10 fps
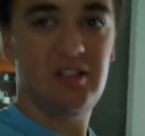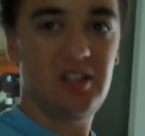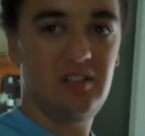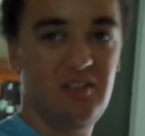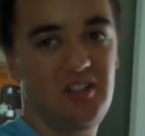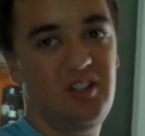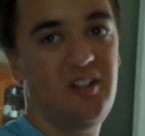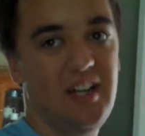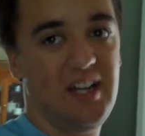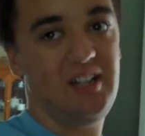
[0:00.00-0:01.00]
even though
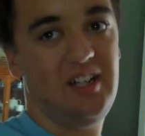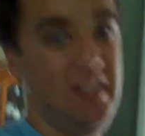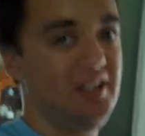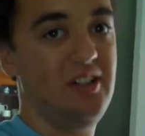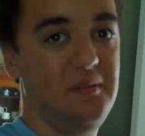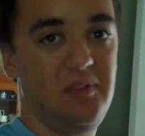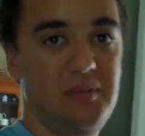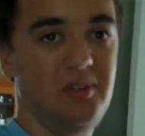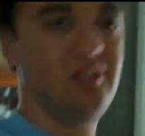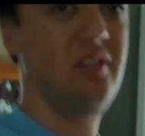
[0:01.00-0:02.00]
that I know I'm
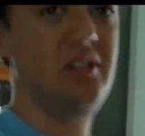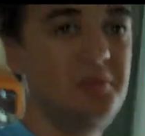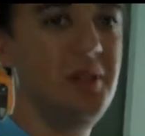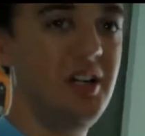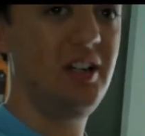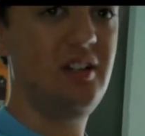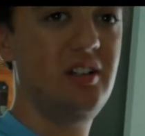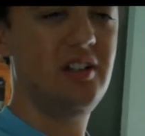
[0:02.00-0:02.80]
supposed to, but